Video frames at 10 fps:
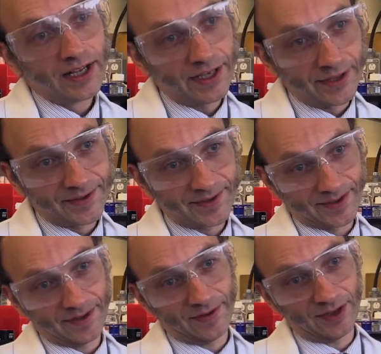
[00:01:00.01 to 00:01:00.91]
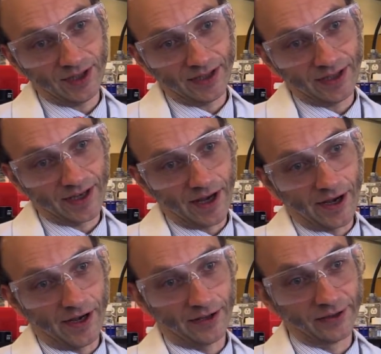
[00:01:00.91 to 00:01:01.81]
is the
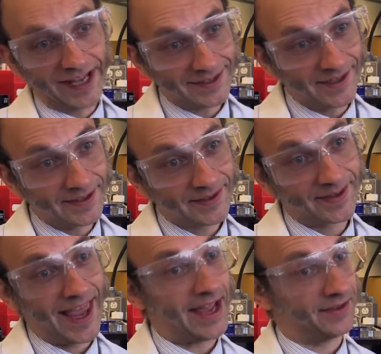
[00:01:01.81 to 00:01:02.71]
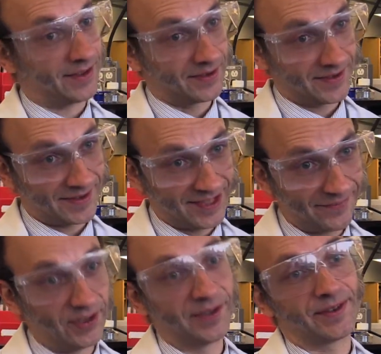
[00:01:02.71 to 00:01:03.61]
lightness and
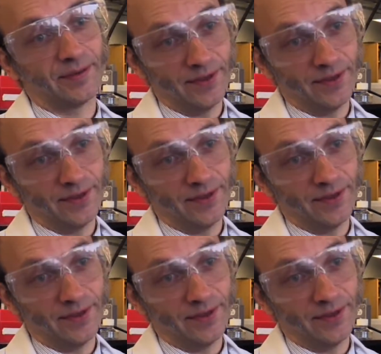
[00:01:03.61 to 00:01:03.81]
stiffness of